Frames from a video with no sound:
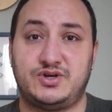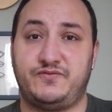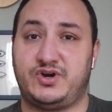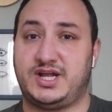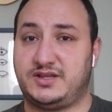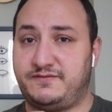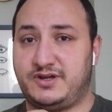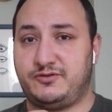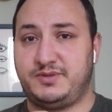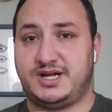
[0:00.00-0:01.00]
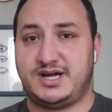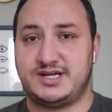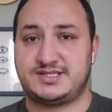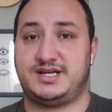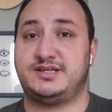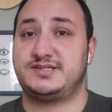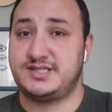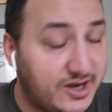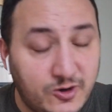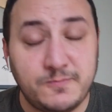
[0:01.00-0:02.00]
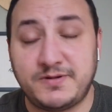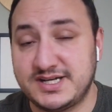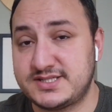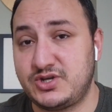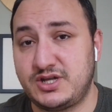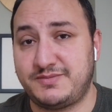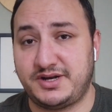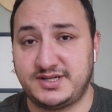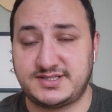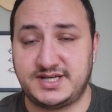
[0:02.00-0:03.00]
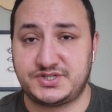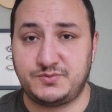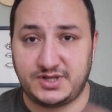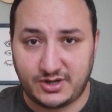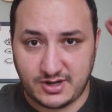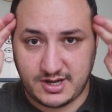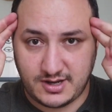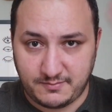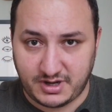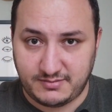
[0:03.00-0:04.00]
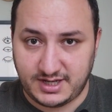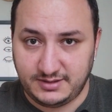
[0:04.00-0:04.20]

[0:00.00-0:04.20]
Don't forget to follow me, guys, and I hope I see you in my next reaction video. Bye